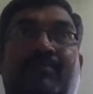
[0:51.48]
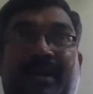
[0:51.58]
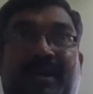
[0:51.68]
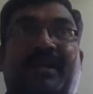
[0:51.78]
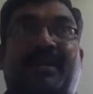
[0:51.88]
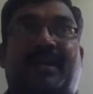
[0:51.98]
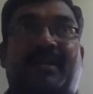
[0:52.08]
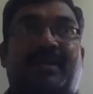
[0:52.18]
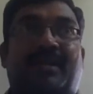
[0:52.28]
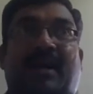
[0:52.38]
material
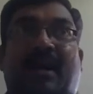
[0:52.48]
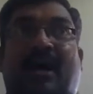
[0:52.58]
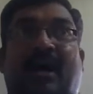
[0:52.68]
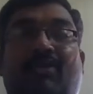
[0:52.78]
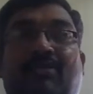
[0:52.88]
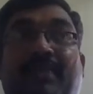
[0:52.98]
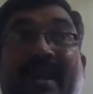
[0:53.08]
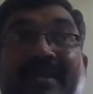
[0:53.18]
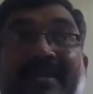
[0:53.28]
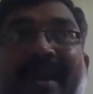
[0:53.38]
and how to
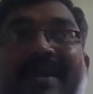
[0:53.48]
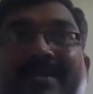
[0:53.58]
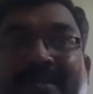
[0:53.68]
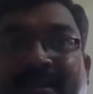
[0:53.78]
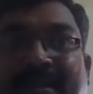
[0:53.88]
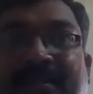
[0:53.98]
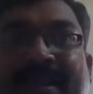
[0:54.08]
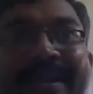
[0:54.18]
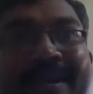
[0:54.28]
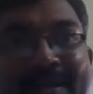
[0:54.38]
maintain in
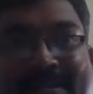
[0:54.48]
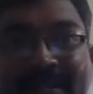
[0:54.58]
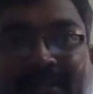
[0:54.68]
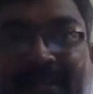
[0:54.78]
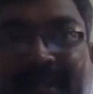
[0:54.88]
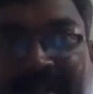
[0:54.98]
very construction